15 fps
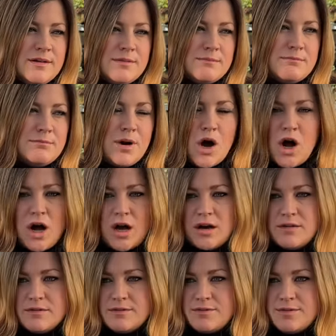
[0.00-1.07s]

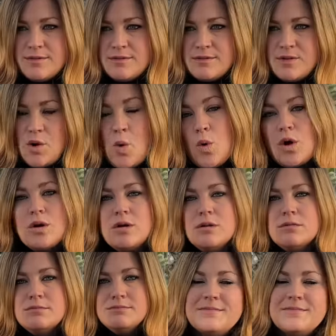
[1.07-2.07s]
mauve coral.